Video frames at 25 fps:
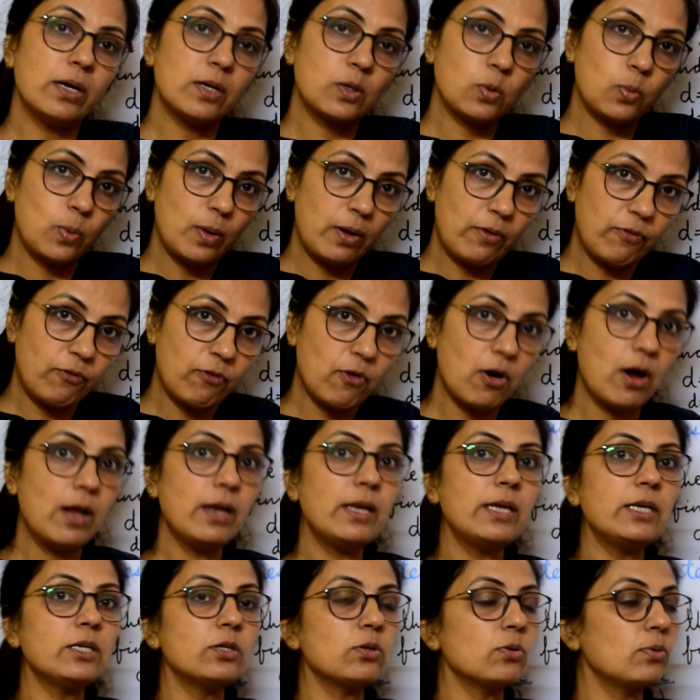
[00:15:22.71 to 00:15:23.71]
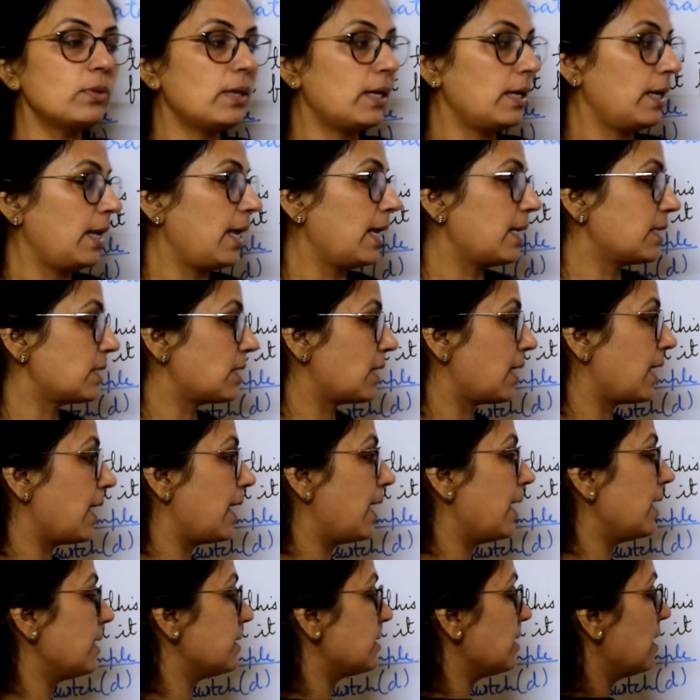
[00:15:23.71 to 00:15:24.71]
It will fall into the next
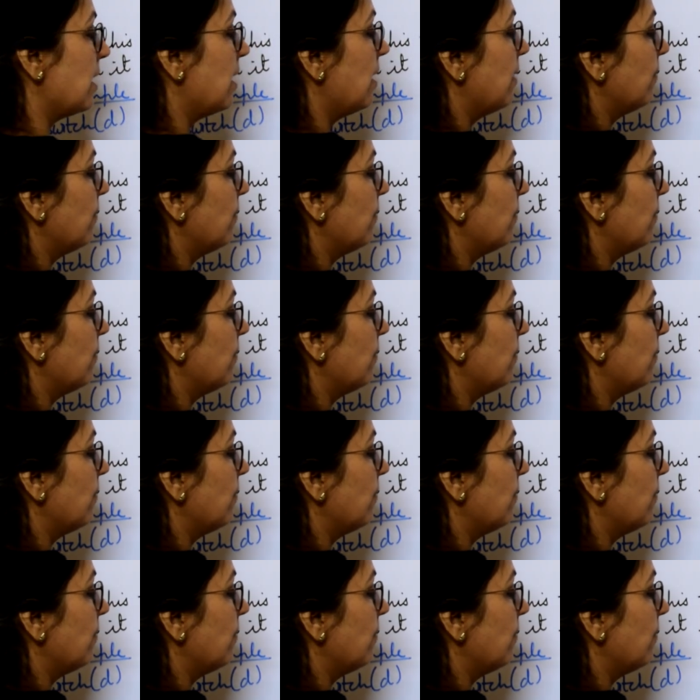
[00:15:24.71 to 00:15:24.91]
case.